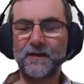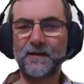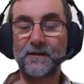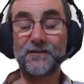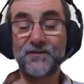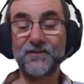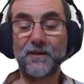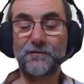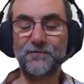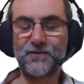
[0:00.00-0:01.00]
in St.
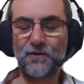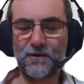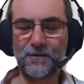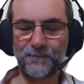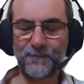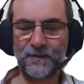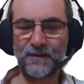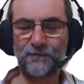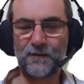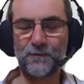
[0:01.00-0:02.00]
Catherine's Dock,
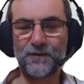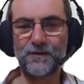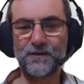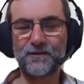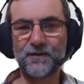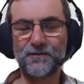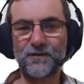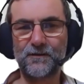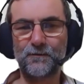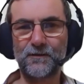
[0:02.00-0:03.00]
in fact, with a
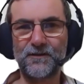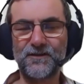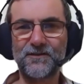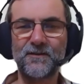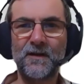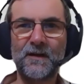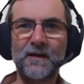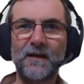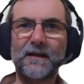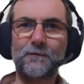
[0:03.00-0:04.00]
training organization.
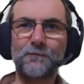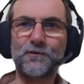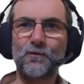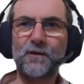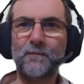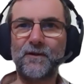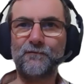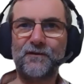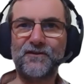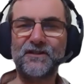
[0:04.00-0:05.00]
And I was talking about the
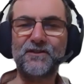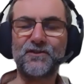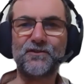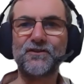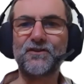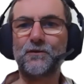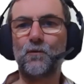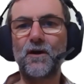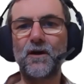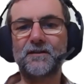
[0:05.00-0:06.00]
various industries I'd
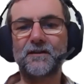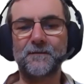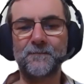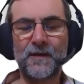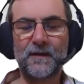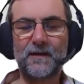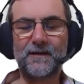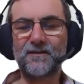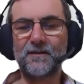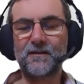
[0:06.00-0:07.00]
worked in.
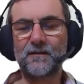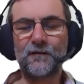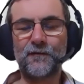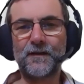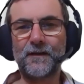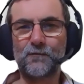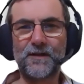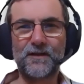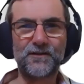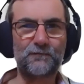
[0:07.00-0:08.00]
And I find it
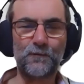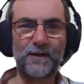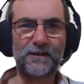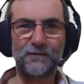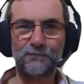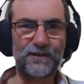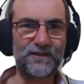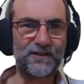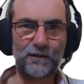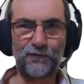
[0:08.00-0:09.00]
great because I've worked in
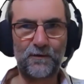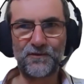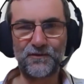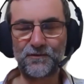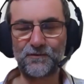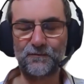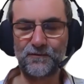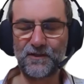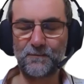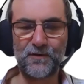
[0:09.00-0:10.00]
retail,
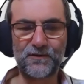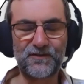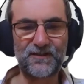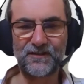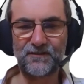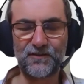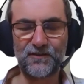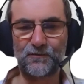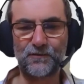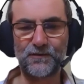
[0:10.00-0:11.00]
pharmaceuticals, commodities,
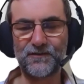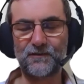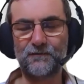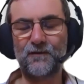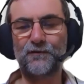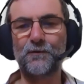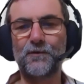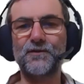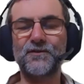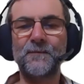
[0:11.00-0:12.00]
insurance, and a few
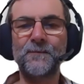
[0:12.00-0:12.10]
others.